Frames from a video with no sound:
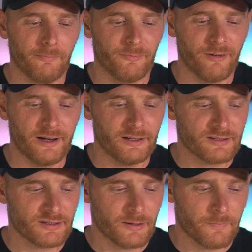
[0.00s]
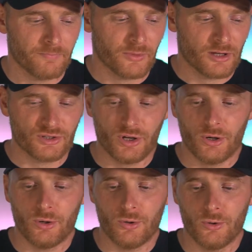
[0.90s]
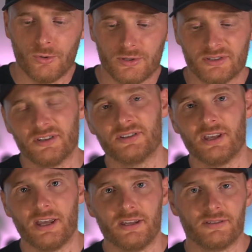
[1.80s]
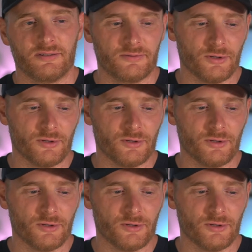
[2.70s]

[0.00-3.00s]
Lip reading: finance. So in this case,